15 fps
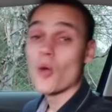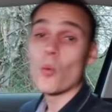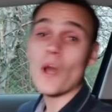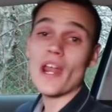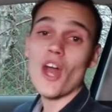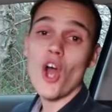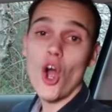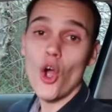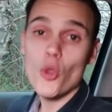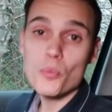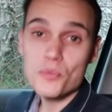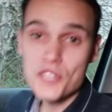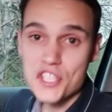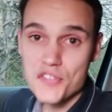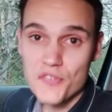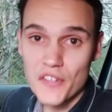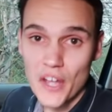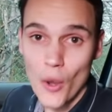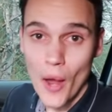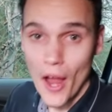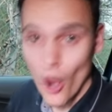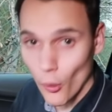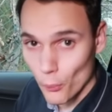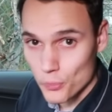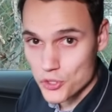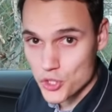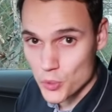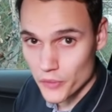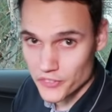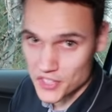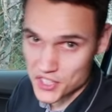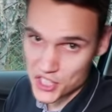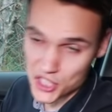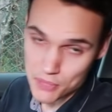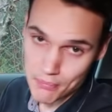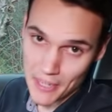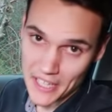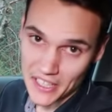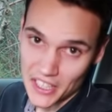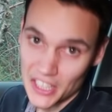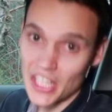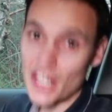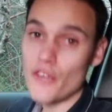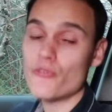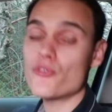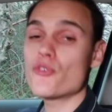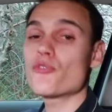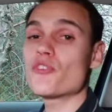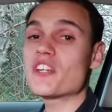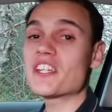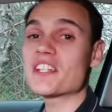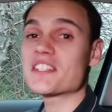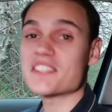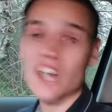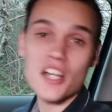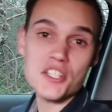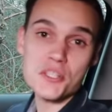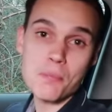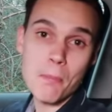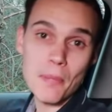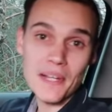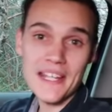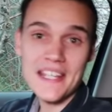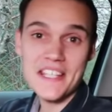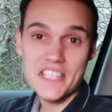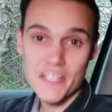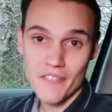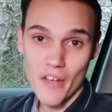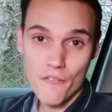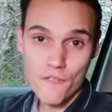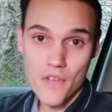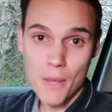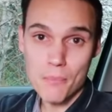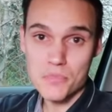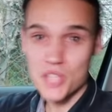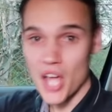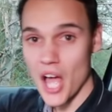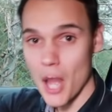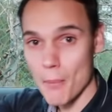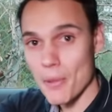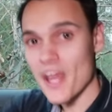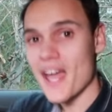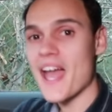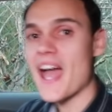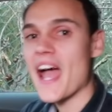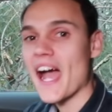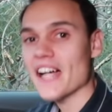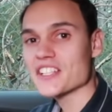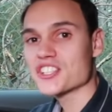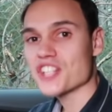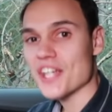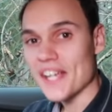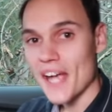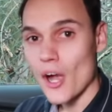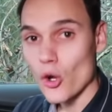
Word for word: Well, I hope this video helps you with decision making. If you think it does, please give it a thumbs up and check